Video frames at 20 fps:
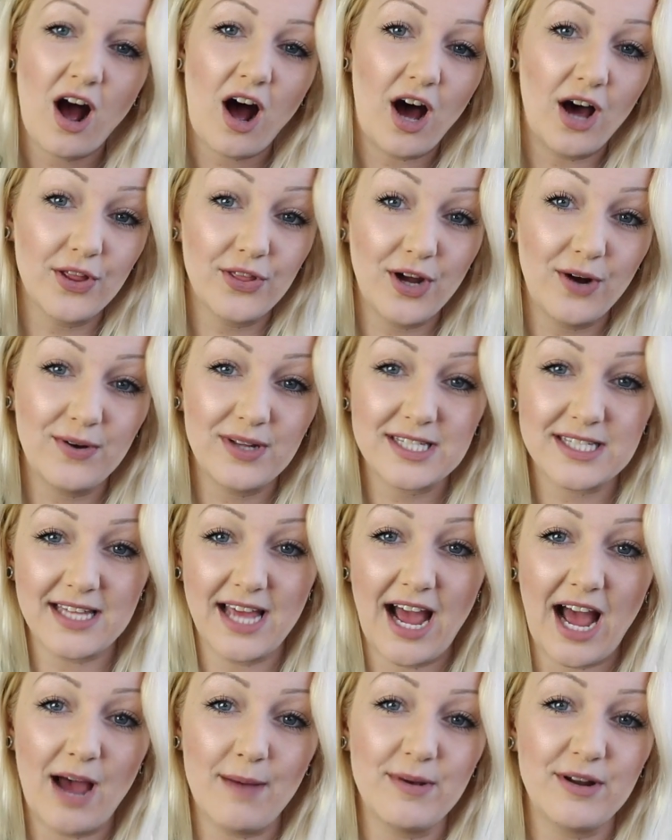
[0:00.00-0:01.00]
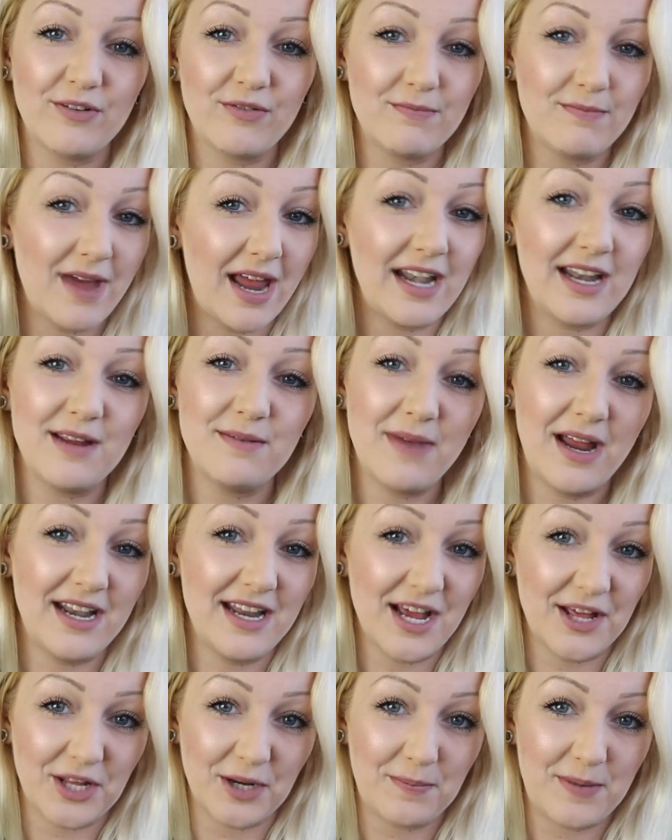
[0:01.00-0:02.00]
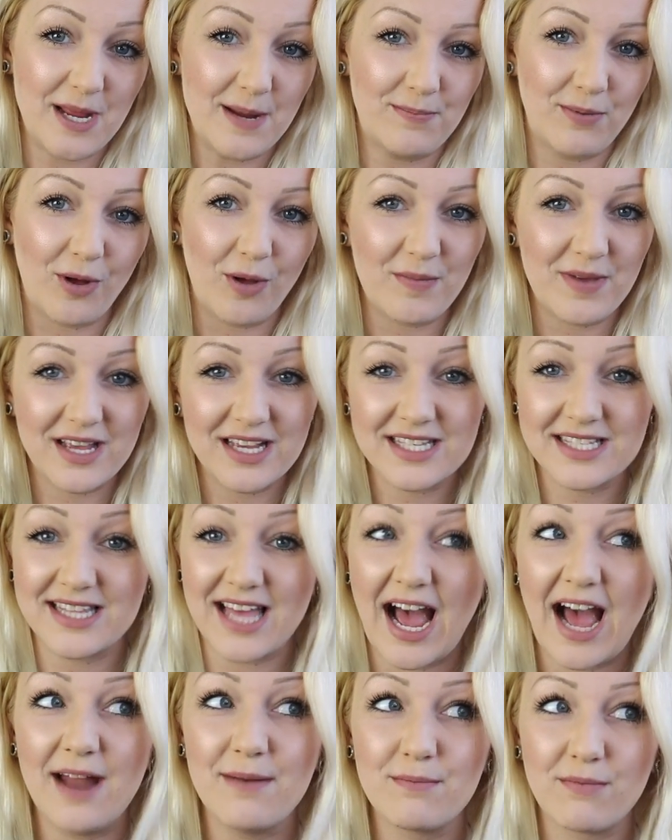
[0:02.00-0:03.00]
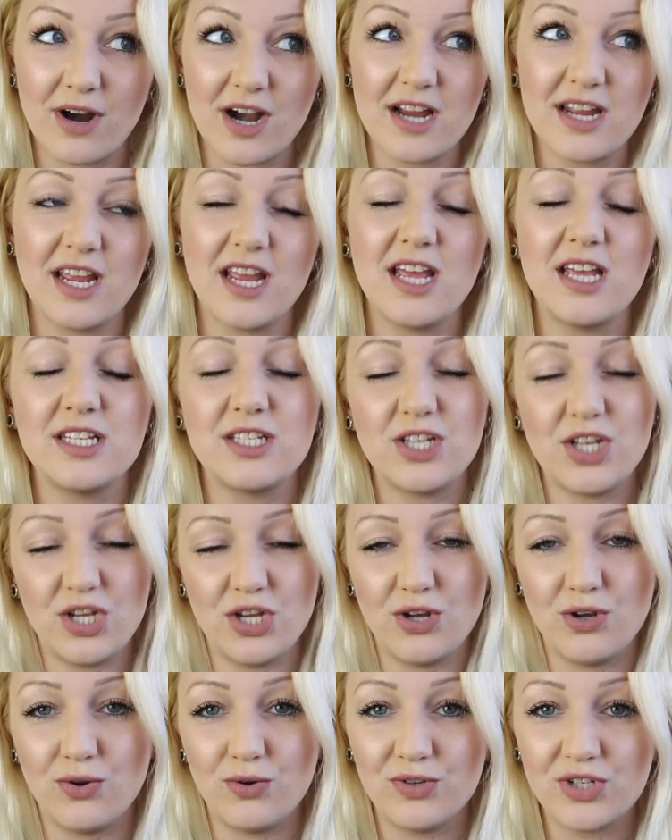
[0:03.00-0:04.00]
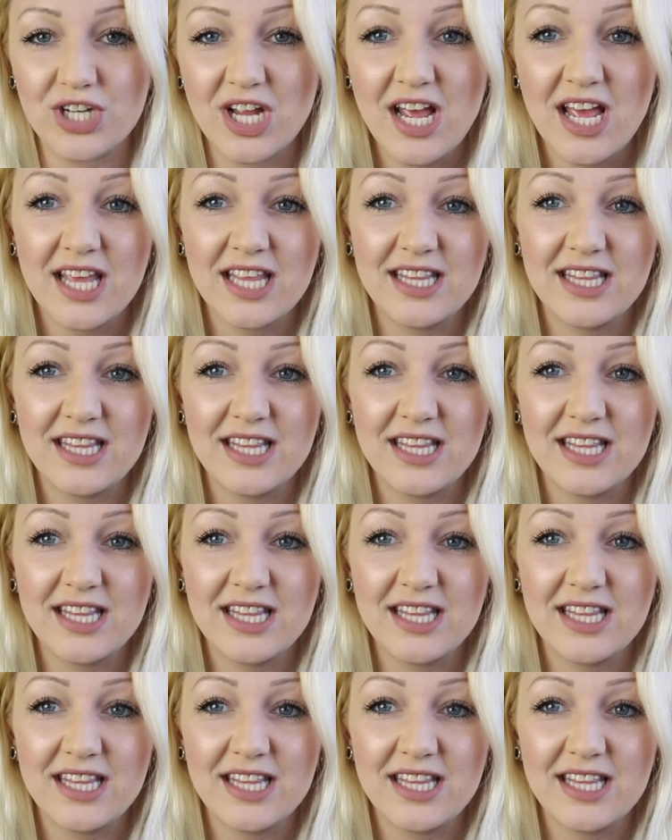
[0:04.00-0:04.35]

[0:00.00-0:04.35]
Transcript: although it's the habit of many, many other people because that market is huge.